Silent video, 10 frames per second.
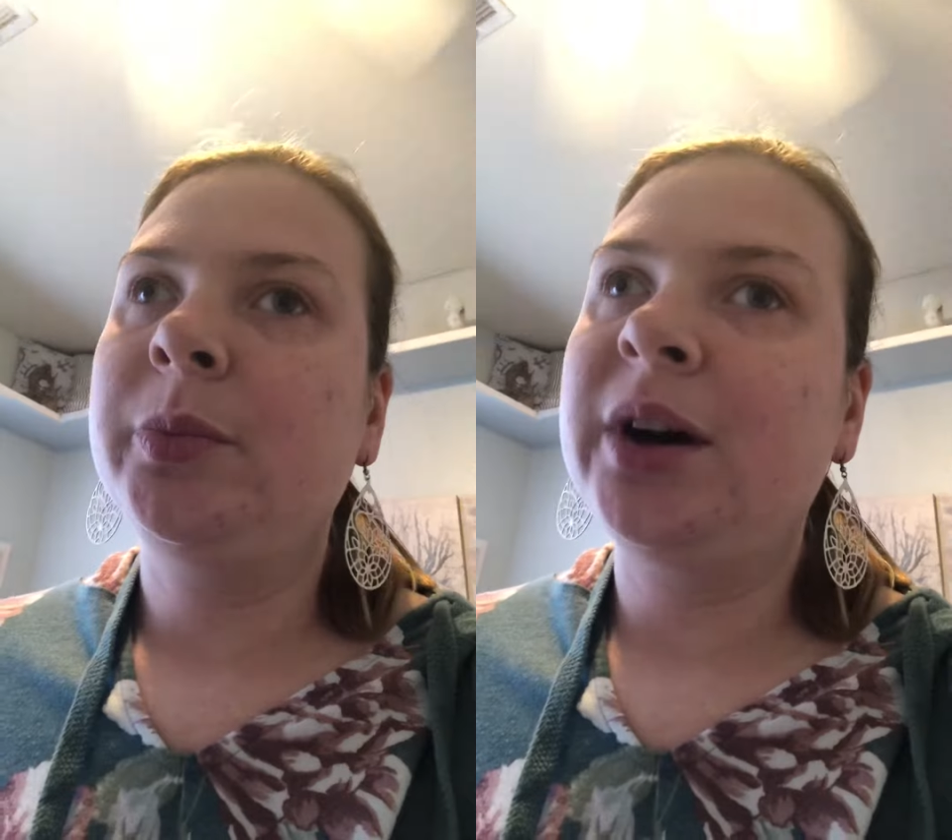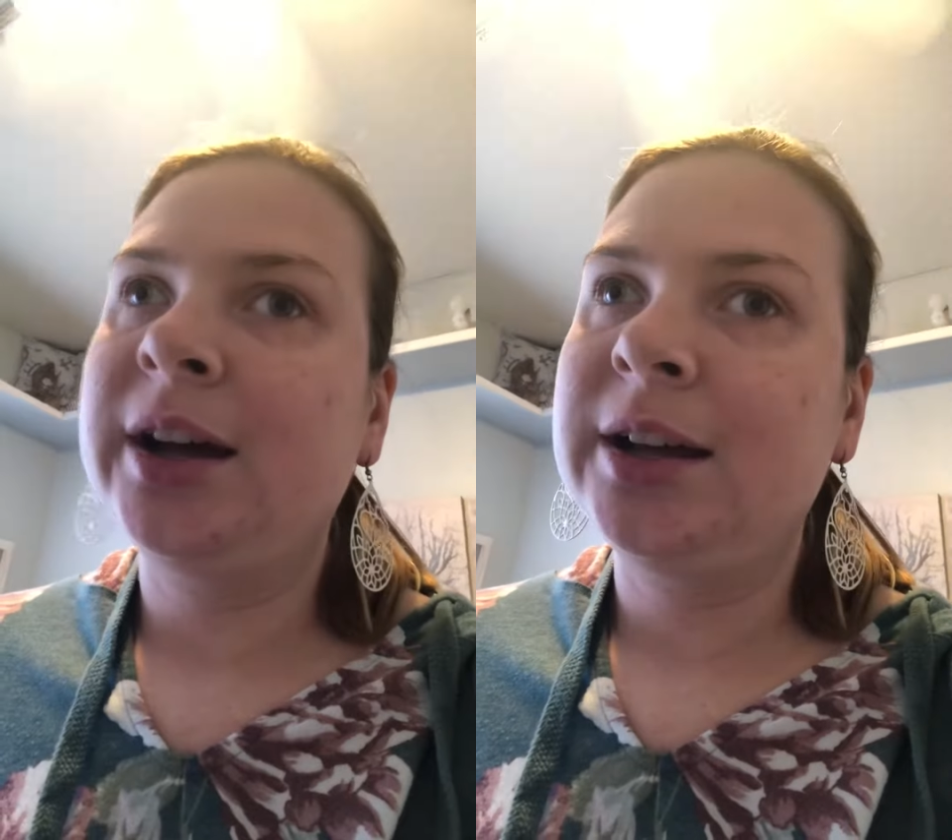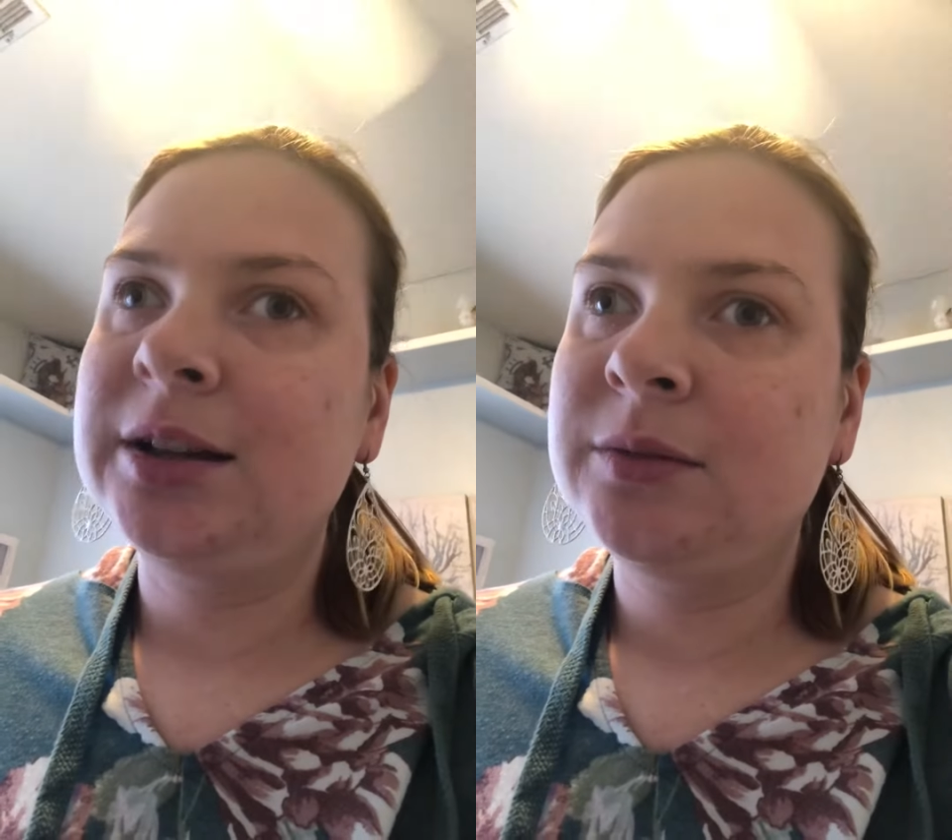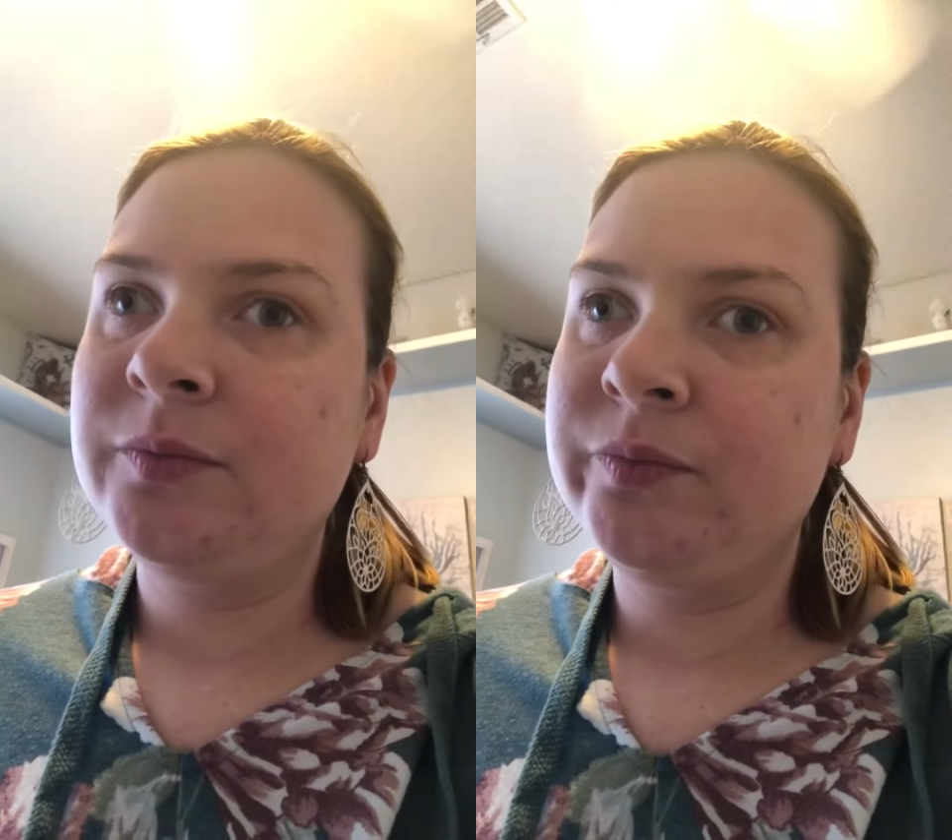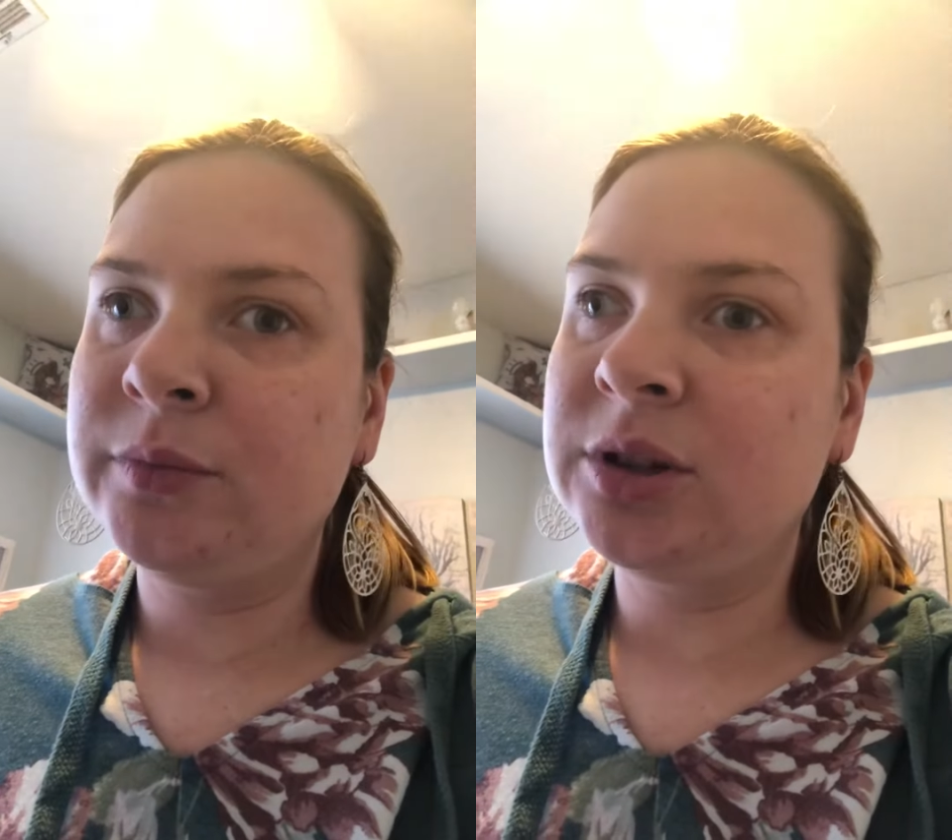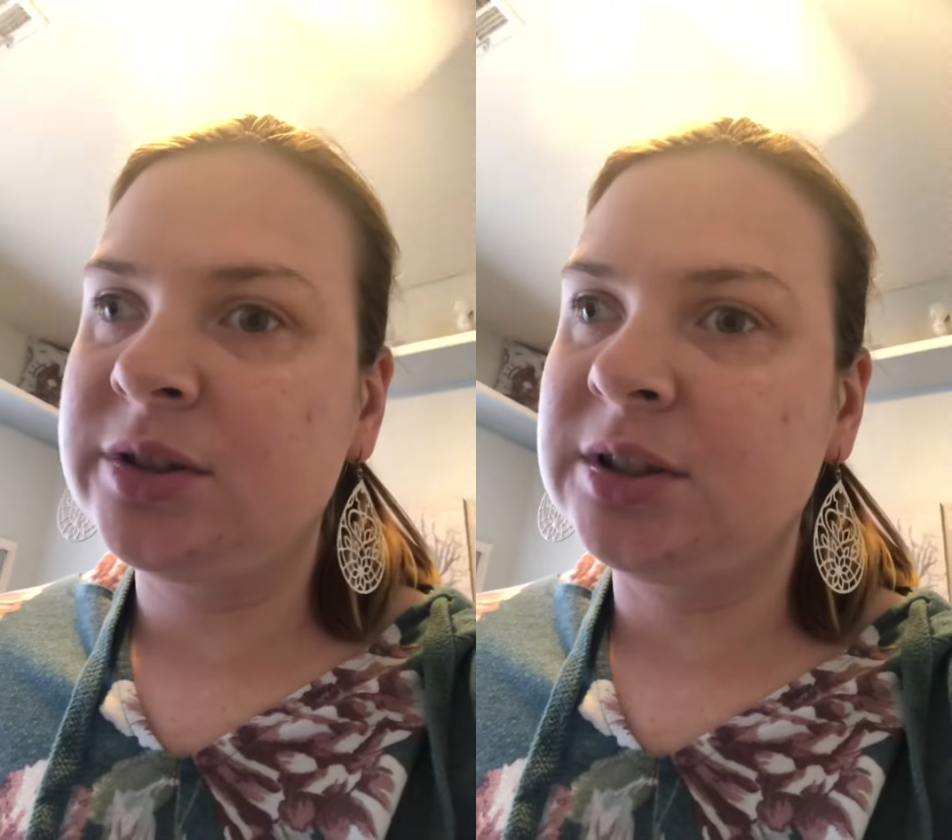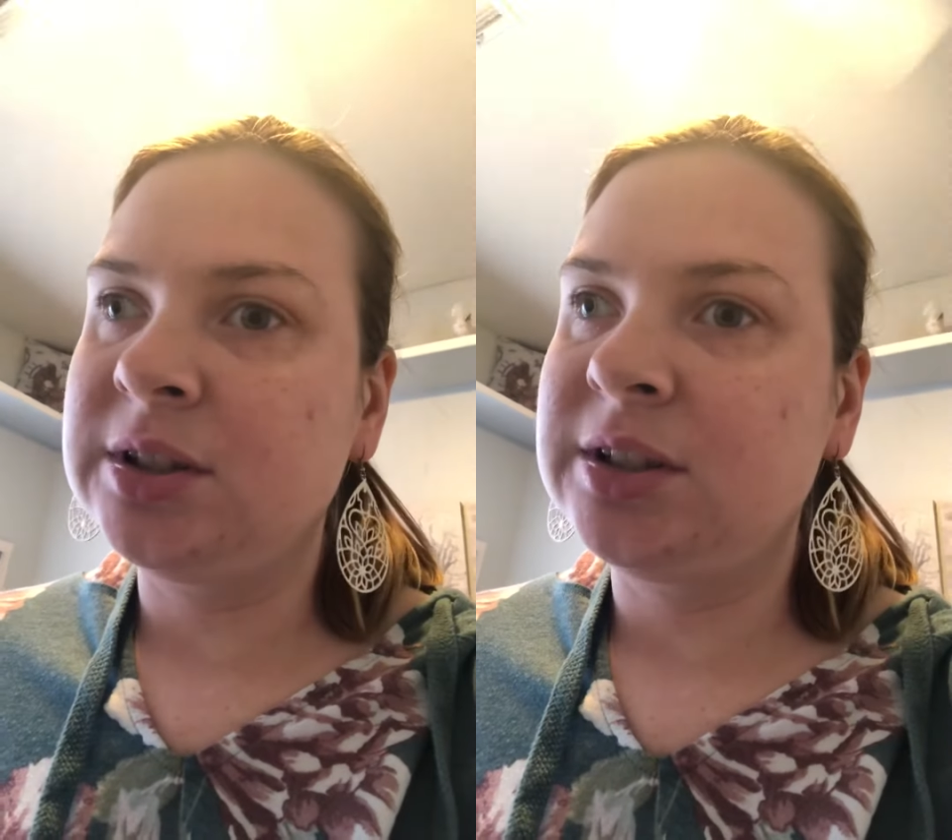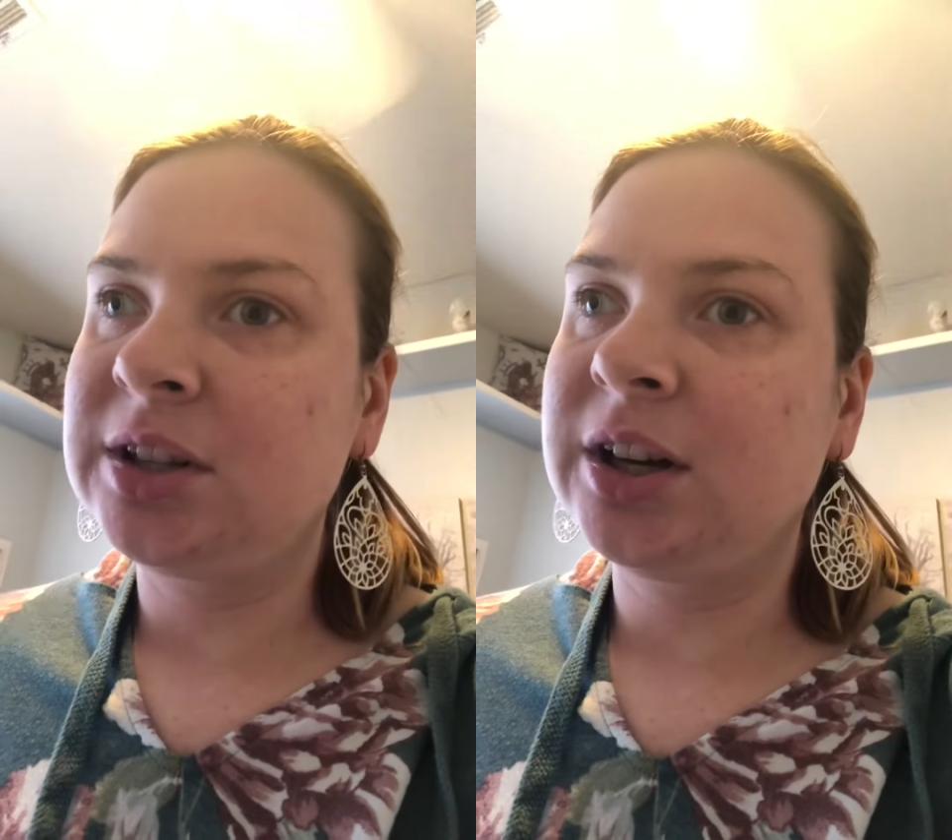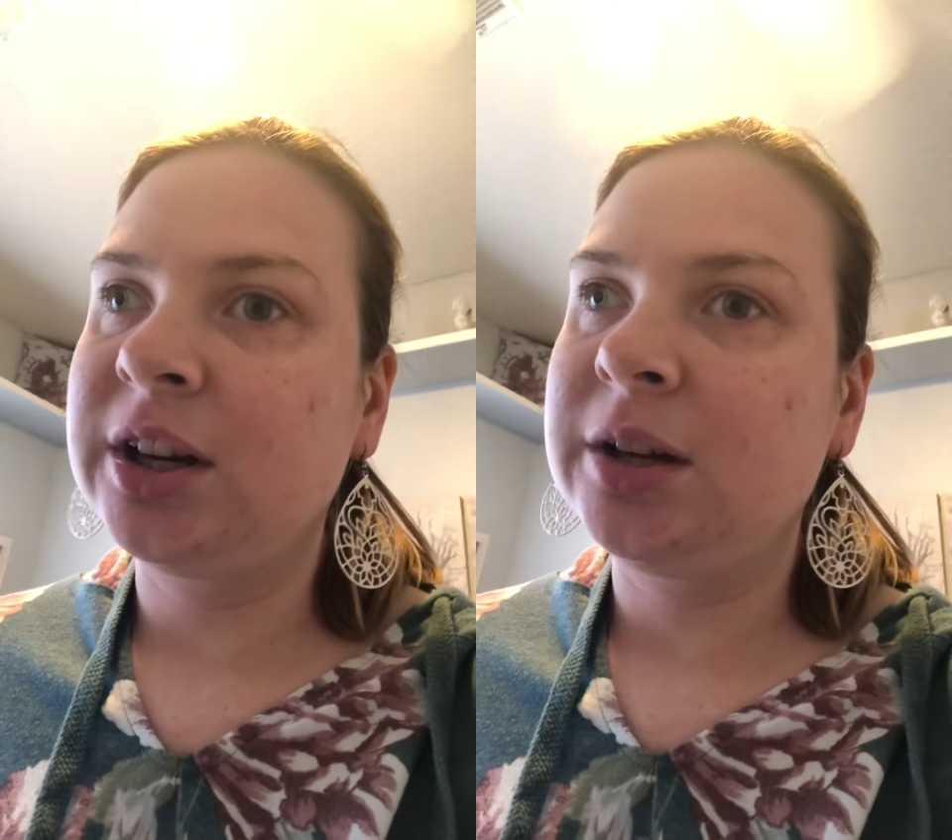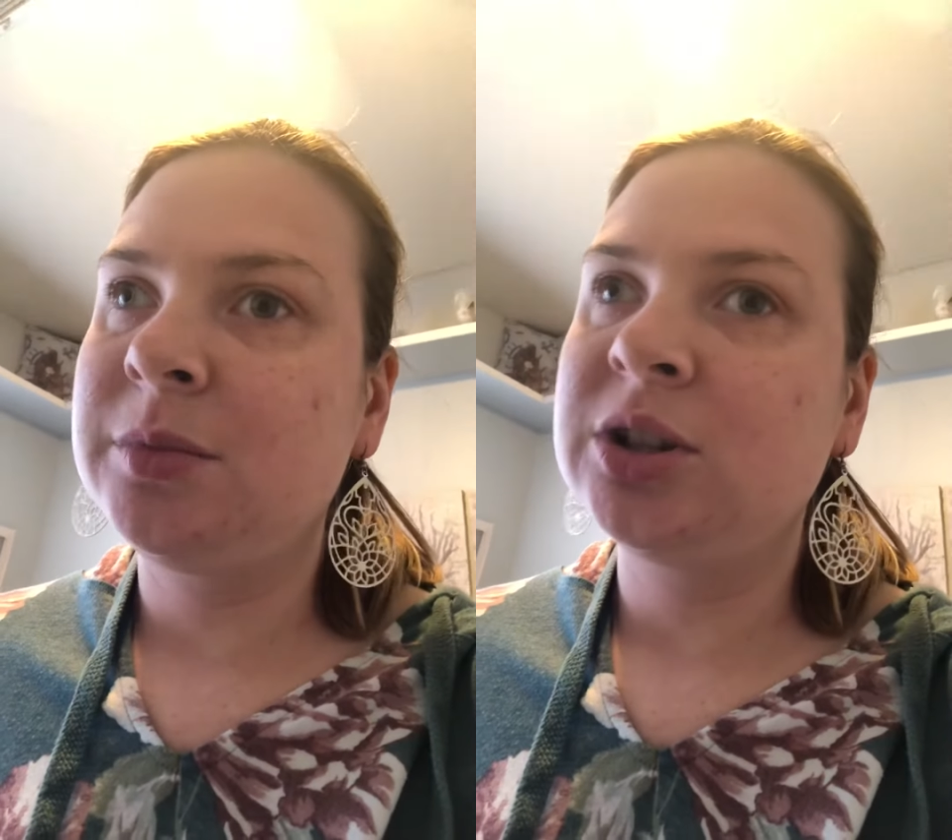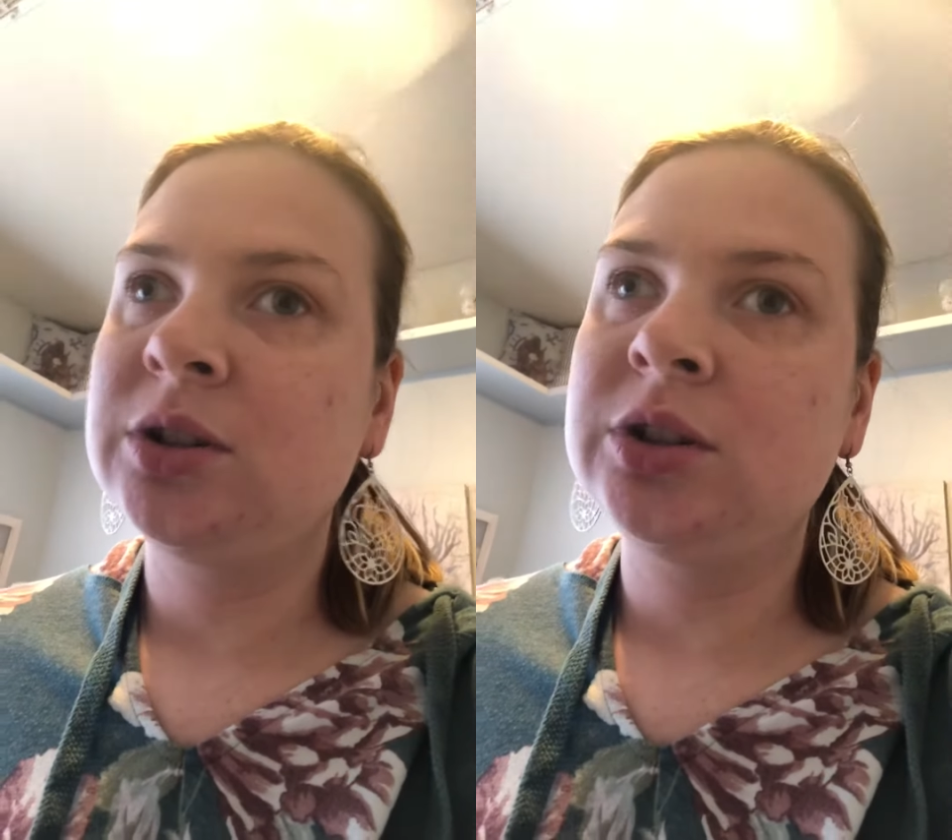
but most of the time